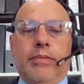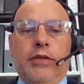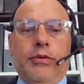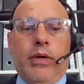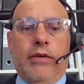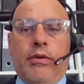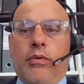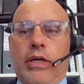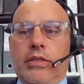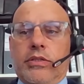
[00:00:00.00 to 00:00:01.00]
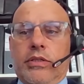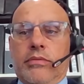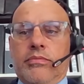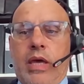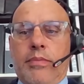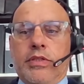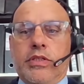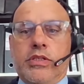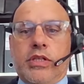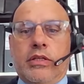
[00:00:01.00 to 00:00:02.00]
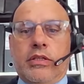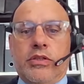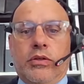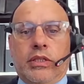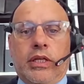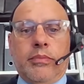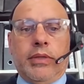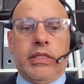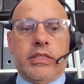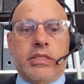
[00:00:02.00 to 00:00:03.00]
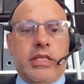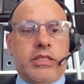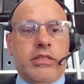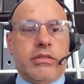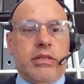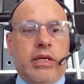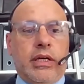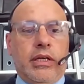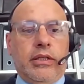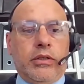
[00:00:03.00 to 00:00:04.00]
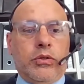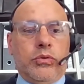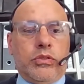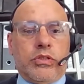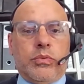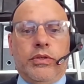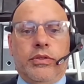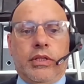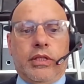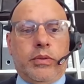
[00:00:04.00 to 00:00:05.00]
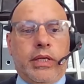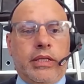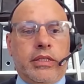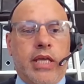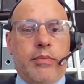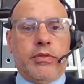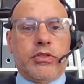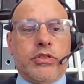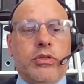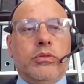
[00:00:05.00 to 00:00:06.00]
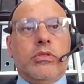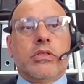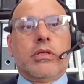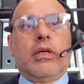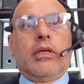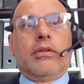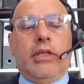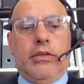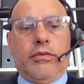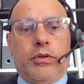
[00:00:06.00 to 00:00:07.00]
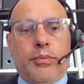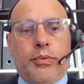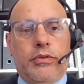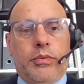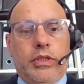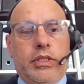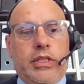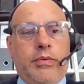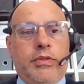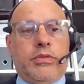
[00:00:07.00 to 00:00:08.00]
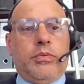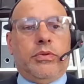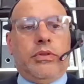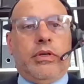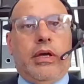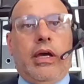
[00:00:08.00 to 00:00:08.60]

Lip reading: if you have a right to damages and it's not going to be assessed in accordance with your liquidated damages clause, then you've got to prove what your damages were.